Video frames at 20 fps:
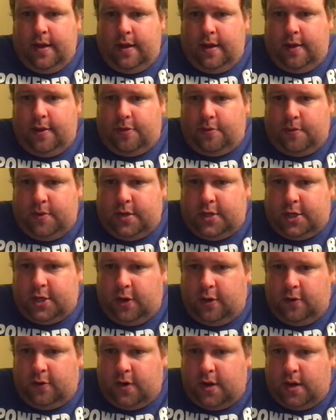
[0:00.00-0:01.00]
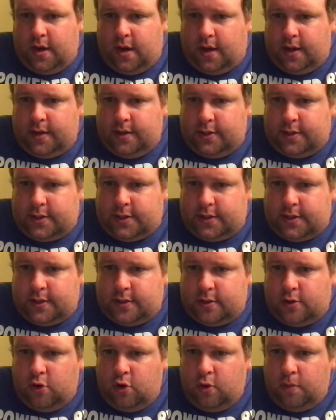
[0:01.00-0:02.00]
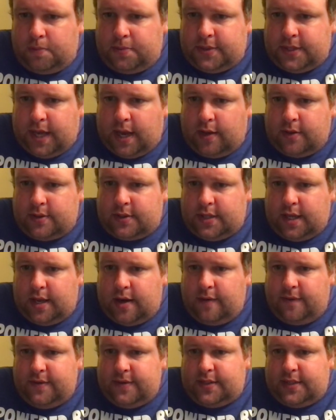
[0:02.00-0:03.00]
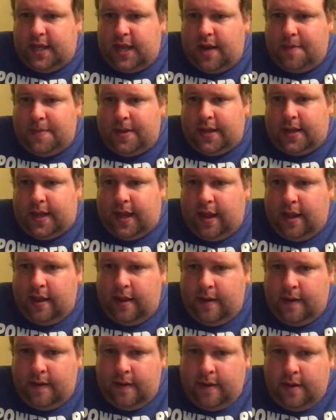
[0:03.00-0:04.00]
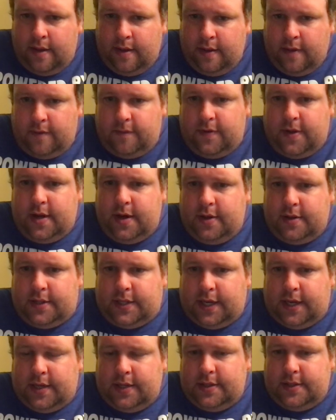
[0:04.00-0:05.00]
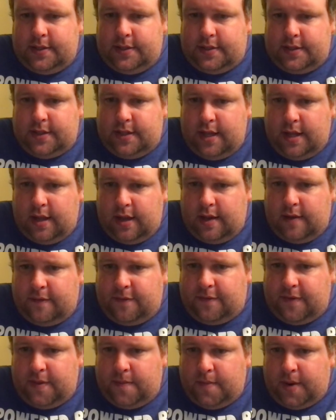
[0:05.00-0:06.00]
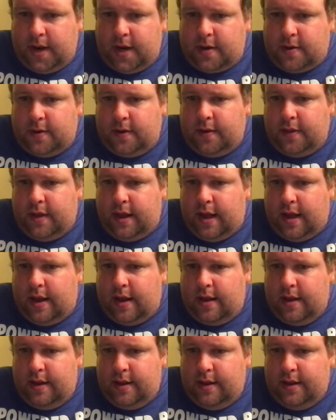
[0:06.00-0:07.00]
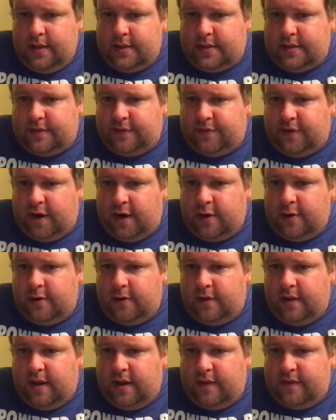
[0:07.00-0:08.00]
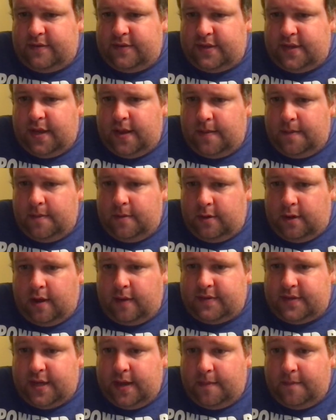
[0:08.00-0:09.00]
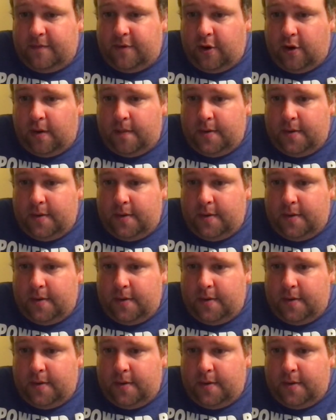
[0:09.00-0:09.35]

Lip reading: and three children on the stoops outside of his tenement. Vito tells the infant Michael that his father loves him very